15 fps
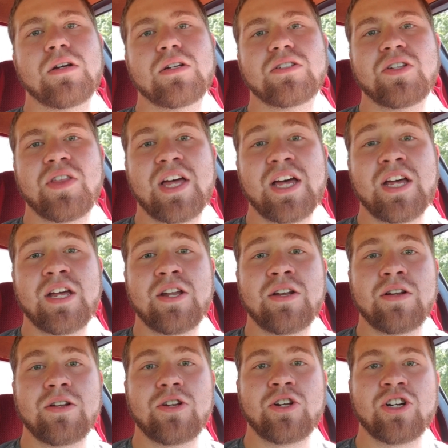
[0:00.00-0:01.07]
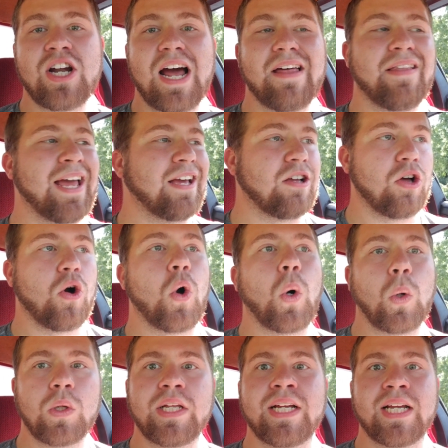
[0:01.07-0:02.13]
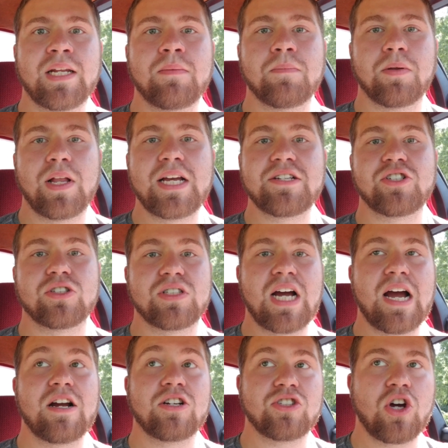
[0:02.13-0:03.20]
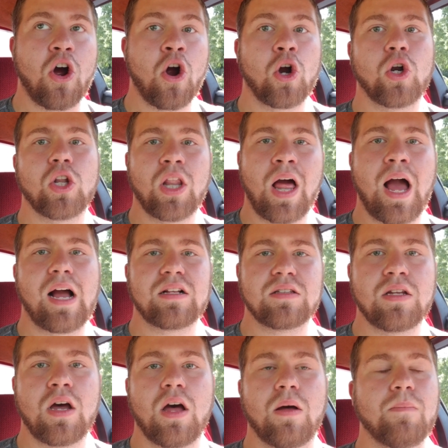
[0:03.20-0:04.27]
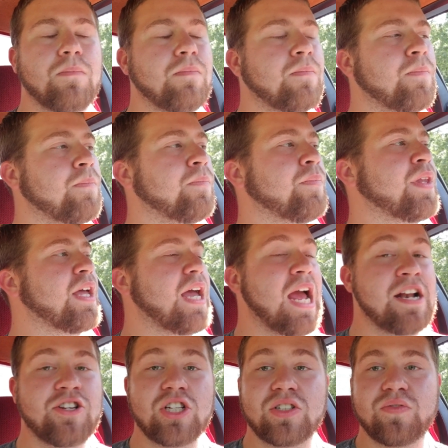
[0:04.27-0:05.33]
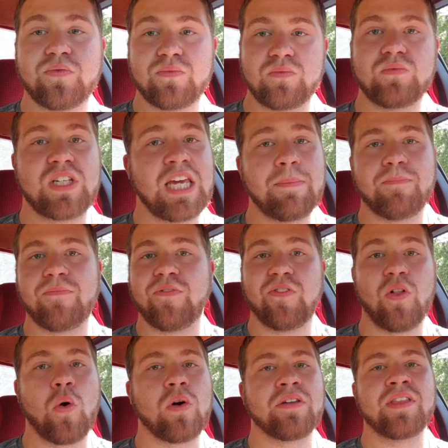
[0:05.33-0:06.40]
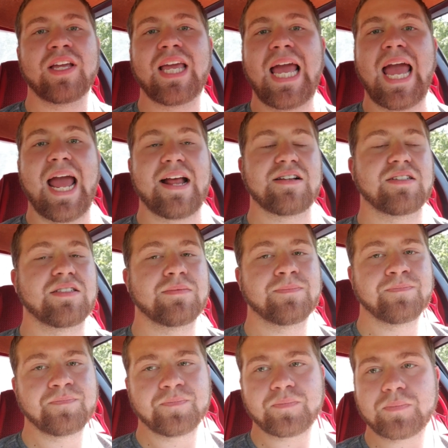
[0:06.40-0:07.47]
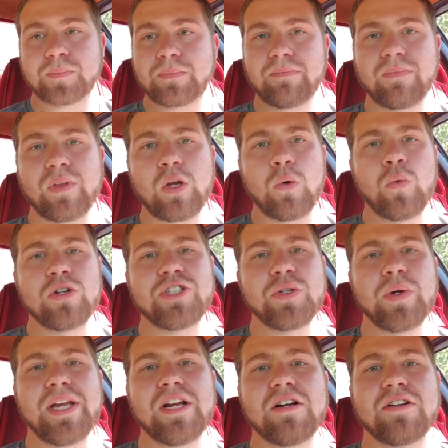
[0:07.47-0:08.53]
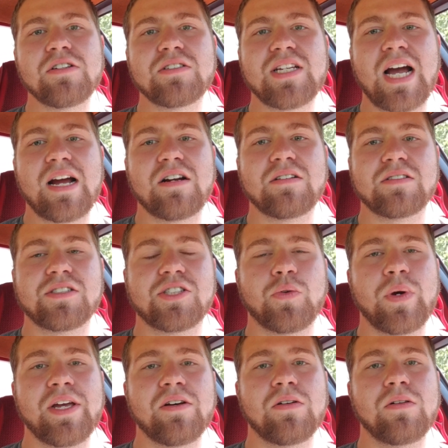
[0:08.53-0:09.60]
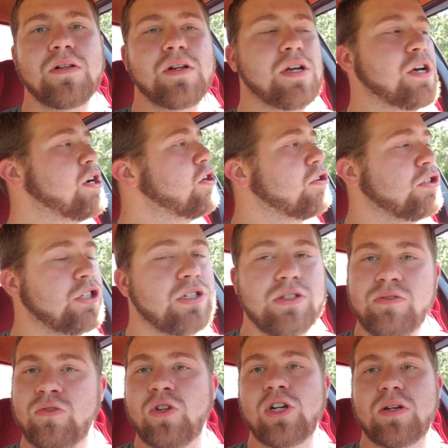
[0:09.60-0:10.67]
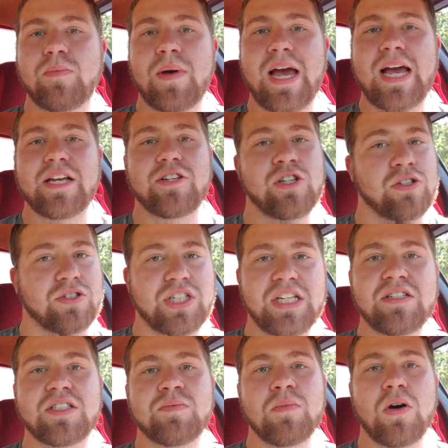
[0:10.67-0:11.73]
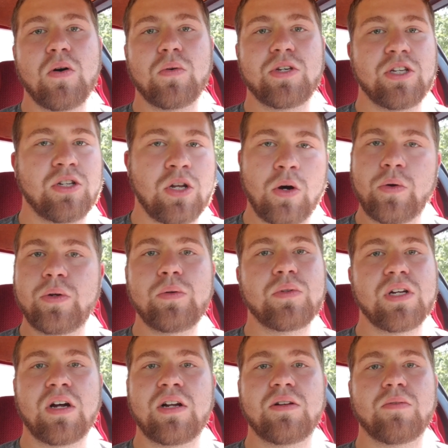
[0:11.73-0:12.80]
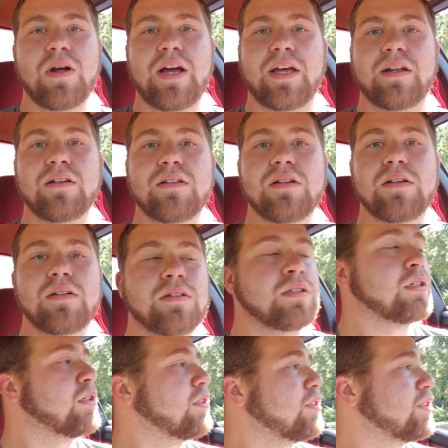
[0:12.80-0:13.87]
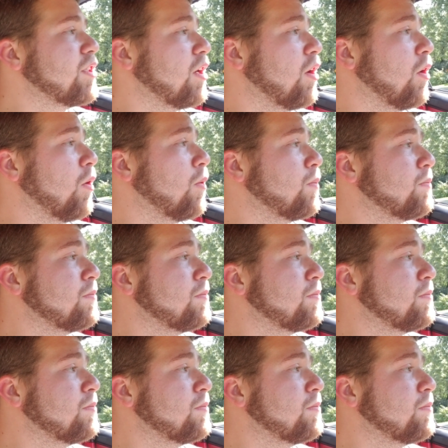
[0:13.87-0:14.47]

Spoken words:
So then you're not like holding in place, your tires aren't locked up. And just keep flooring the gas. Once you hear your tire squeal, and look back, you see smoke, you know you've done it right. So